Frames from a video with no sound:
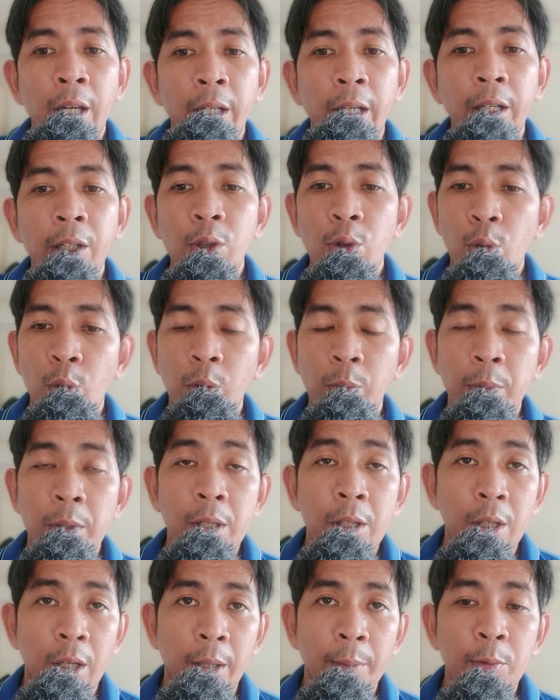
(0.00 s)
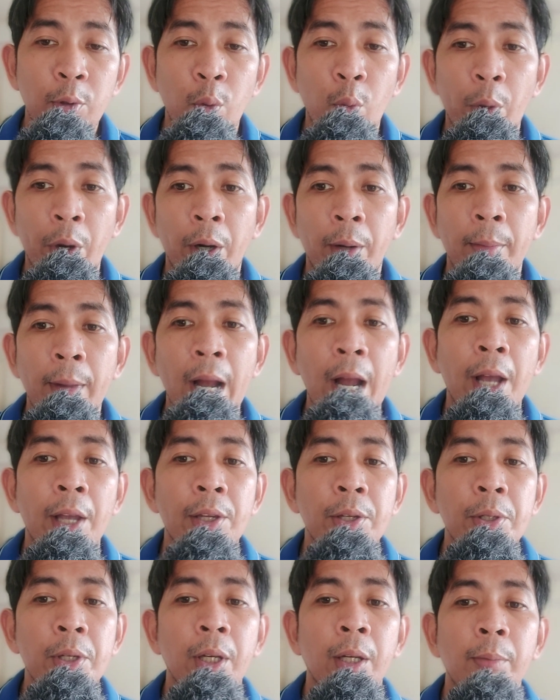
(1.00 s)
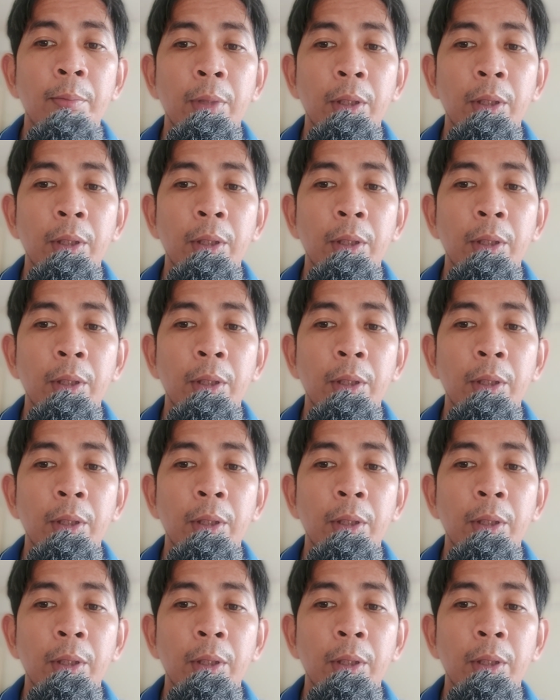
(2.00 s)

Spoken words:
that it should be time to wear a mask,